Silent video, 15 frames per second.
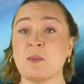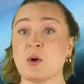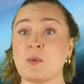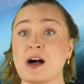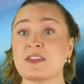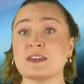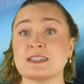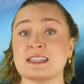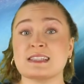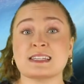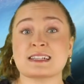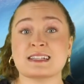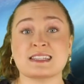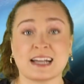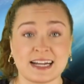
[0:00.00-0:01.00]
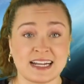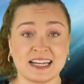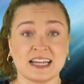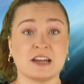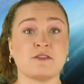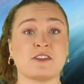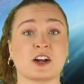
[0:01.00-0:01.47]
But while this is
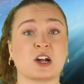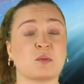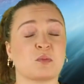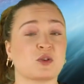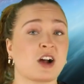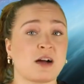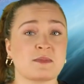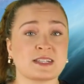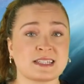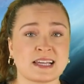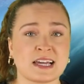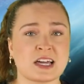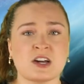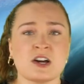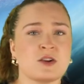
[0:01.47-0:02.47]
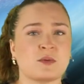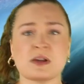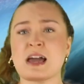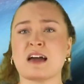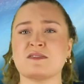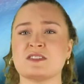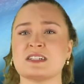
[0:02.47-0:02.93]
exciting and very promising, we
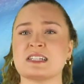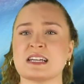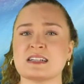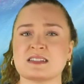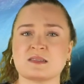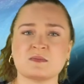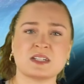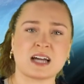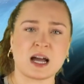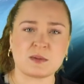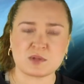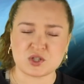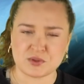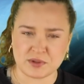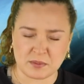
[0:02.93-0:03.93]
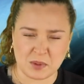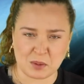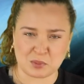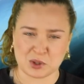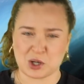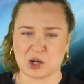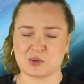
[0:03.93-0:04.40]
have to take some time to
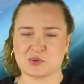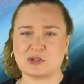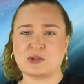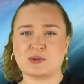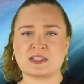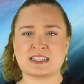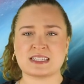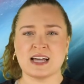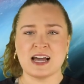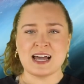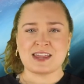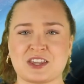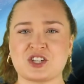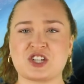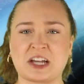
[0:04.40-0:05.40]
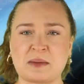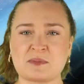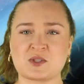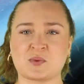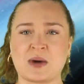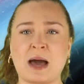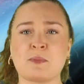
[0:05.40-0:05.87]
remember our roots. The
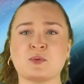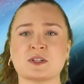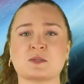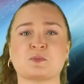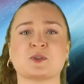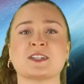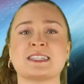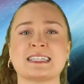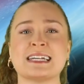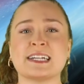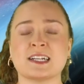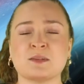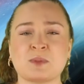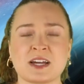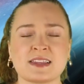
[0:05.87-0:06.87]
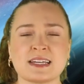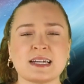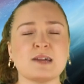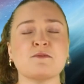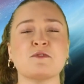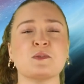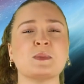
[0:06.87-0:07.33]
James Webb was preceded by the
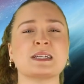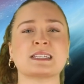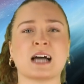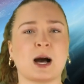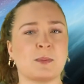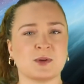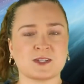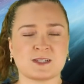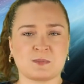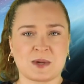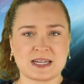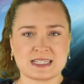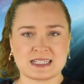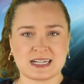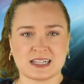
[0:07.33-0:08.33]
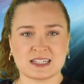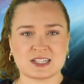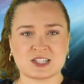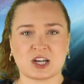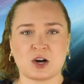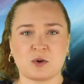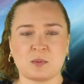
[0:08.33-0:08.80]
infamous Hubble Space
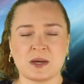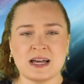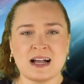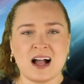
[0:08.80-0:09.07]
Telescope.